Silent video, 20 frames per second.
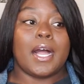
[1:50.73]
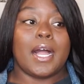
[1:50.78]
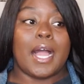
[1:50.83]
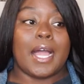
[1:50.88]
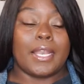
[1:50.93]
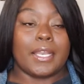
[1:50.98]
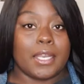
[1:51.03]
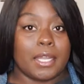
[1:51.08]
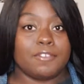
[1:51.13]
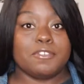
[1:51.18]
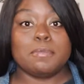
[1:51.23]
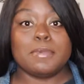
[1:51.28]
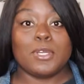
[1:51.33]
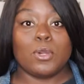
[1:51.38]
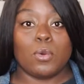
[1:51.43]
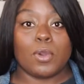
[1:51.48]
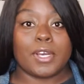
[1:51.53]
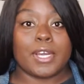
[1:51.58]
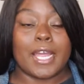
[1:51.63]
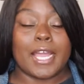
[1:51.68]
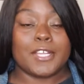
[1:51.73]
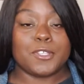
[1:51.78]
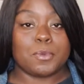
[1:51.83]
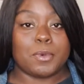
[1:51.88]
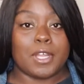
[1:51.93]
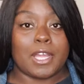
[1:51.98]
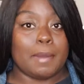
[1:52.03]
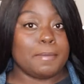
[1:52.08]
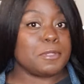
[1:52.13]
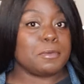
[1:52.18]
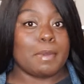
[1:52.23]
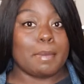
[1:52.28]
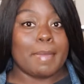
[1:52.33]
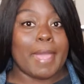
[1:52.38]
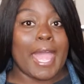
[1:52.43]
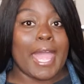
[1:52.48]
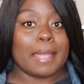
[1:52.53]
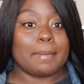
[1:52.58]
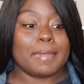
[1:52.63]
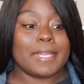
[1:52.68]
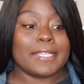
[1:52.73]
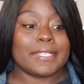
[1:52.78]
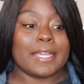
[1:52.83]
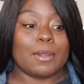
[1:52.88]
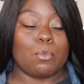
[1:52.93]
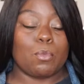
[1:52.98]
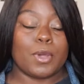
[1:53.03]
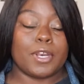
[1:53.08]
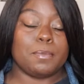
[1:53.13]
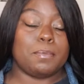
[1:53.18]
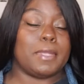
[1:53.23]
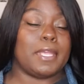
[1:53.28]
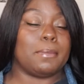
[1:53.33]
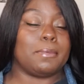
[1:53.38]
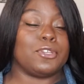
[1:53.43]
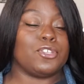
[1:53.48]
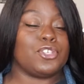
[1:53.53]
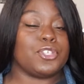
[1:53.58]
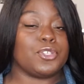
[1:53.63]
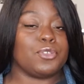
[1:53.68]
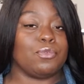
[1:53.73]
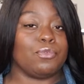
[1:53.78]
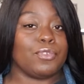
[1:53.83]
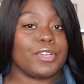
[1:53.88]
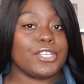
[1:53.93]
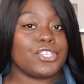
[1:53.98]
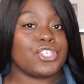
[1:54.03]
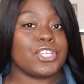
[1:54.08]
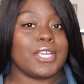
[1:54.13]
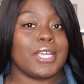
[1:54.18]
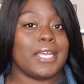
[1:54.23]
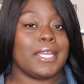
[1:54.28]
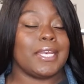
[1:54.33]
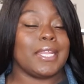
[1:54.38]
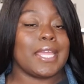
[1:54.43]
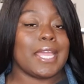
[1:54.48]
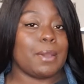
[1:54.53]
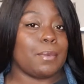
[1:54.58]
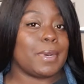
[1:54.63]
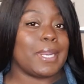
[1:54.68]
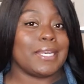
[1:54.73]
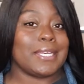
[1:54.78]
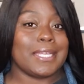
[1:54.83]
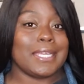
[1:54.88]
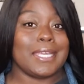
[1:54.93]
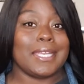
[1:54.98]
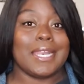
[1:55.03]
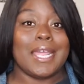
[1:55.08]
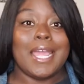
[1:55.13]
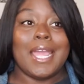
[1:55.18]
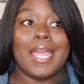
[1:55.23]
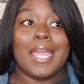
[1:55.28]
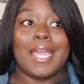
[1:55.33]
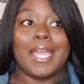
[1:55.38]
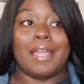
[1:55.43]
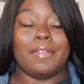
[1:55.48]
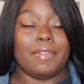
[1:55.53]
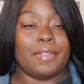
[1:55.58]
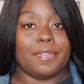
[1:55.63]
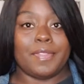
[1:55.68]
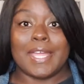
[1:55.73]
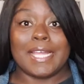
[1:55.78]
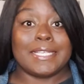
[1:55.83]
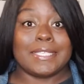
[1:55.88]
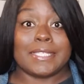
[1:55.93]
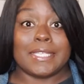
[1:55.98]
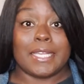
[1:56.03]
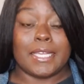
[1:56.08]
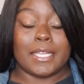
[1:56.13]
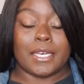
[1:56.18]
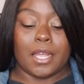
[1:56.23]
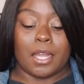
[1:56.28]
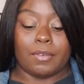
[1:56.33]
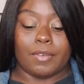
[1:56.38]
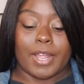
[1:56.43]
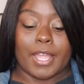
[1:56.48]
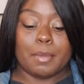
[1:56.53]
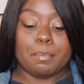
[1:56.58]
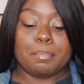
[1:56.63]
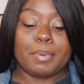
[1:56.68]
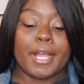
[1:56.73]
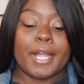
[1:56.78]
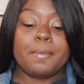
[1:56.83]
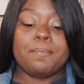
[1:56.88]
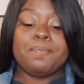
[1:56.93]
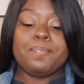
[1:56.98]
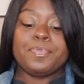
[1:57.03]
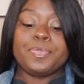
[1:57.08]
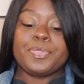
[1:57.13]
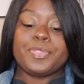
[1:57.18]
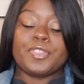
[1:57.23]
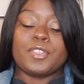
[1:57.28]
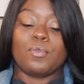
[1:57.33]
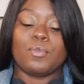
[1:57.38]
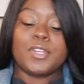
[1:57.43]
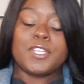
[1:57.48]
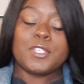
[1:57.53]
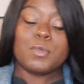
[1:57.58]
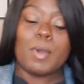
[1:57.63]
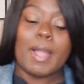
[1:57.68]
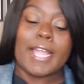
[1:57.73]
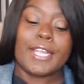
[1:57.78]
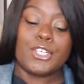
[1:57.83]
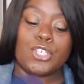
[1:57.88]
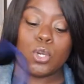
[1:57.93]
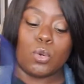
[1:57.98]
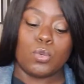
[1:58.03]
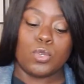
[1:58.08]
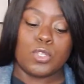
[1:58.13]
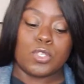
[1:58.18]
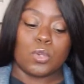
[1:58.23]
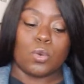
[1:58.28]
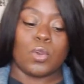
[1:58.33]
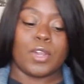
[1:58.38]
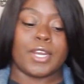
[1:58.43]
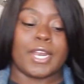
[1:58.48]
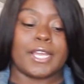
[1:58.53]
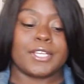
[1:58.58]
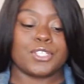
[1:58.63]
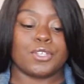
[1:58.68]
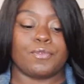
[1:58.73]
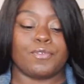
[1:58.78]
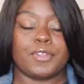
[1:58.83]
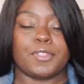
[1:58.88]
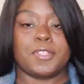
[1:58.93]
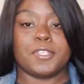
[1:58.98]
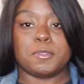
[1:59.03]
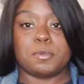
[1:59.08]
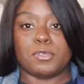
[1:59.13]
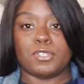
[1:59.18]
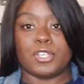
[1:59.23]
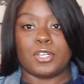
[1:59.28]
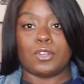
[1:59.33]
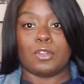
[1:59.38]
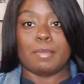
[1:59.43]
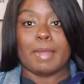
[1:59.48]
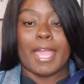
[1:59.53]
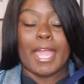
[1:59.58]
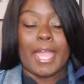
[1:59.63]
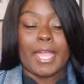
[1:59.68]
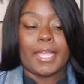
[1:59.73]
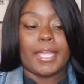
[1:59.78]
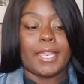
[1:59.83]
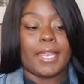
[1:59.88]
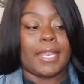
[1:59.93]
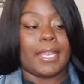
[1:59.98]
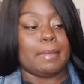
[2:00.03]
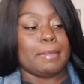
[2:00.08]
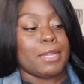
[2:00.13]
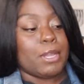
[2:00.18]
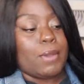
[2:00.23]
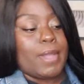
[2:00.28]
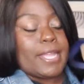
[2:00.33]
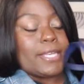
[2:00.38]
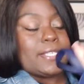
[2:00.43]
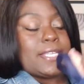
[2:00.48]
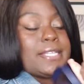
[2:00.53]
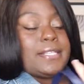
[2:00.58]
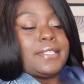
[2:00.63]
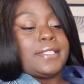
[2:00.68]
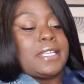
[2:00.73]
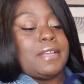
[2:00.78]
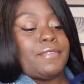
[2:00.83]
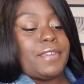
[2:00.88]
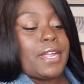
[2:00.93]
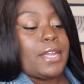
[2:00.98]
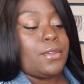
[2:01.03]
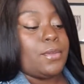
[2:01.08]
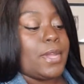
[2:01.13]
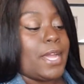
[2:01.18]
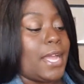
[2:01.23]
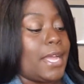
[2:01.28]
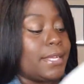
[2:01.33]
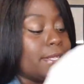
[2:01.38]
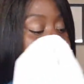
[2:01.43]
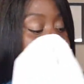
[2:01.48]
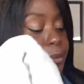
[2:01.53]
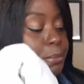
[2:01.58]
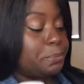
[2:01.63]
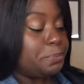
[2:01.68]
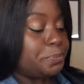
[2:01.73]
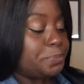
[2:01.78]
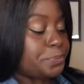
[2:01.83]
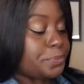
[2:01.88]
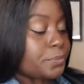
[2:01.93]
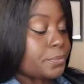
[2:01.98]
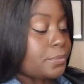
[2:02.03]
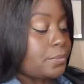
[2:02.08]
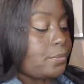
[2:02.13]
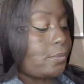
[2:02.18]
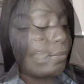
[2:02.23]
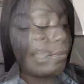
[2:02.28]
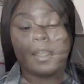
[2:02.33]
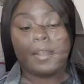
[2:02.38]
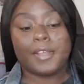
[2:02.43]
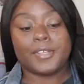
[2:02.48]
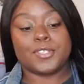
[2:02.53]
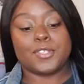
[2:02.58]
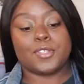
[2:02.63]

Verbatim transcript: I love to be organized when it comes to my bag because I want to be able to just reach in, get what I need, and then that's it. All right. But the reason why I don't use the organizer for this particular bag, let me go ahead and take the stuff out, you guys. All right.